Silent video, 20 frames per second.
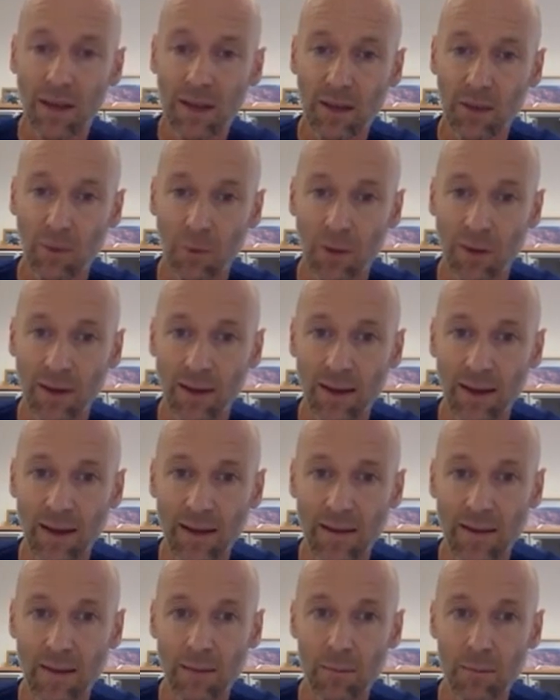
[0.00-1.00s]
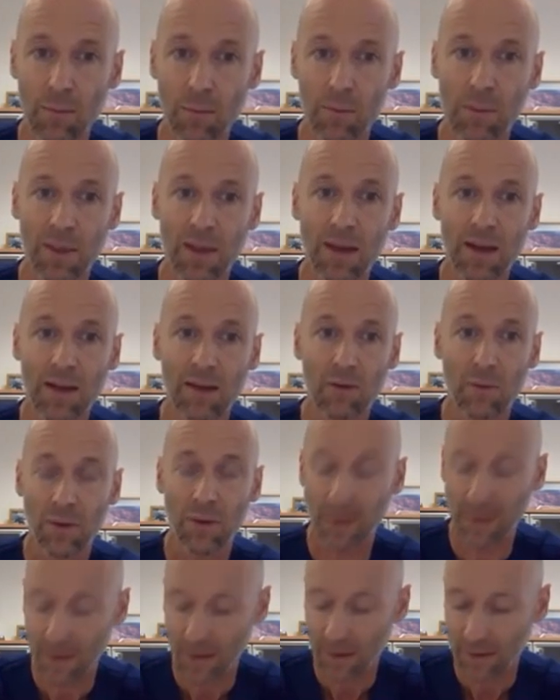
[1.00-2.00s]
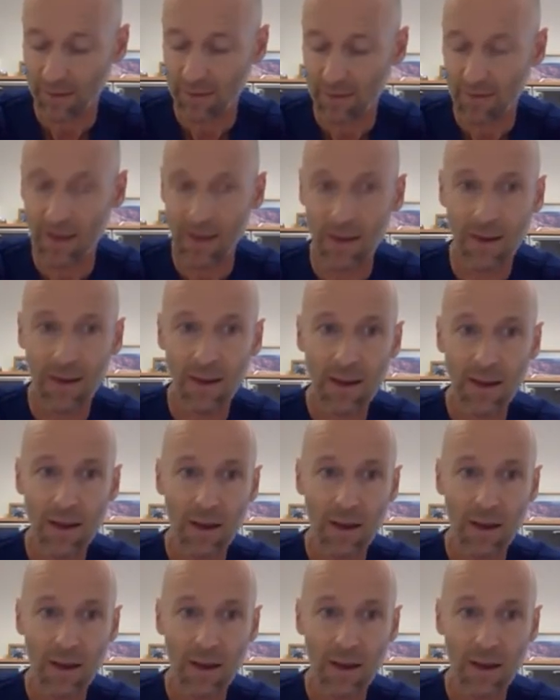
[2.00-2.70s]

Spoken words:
in 2018, but beginning 2019,